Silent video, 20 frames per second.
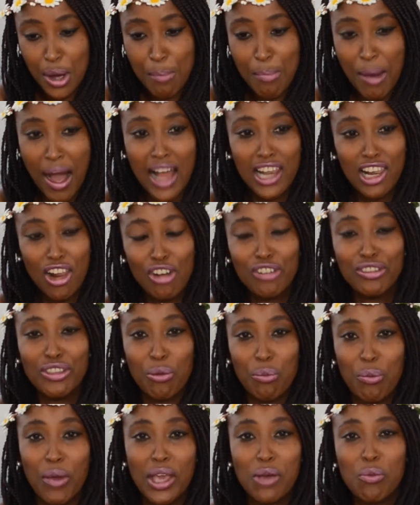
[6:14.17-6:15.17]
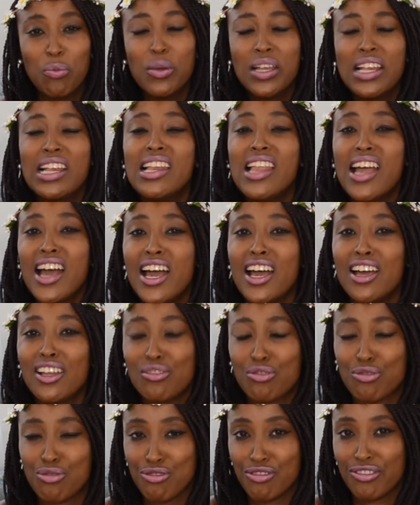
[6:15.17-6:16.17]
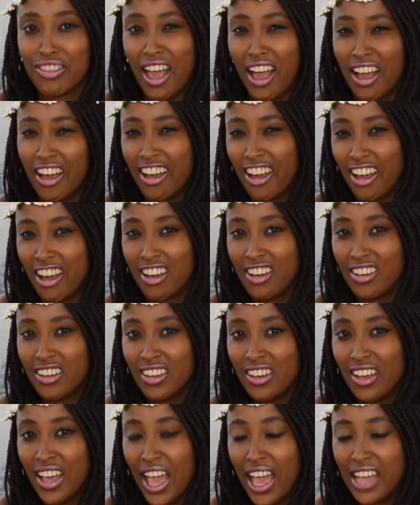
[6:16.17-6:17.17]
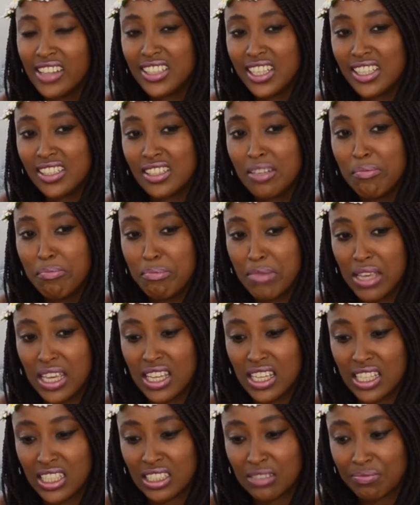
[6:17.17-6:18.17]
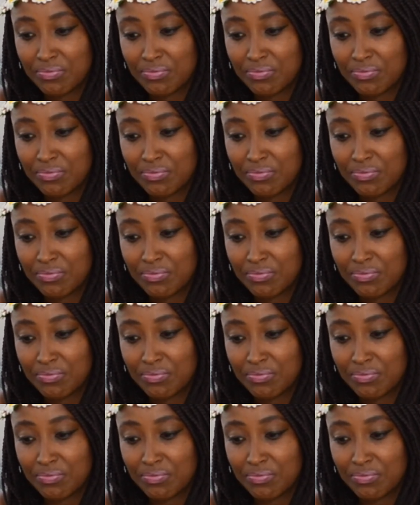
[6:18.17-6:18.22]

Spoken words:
but along the way we learn through that hurt. It doesn't mean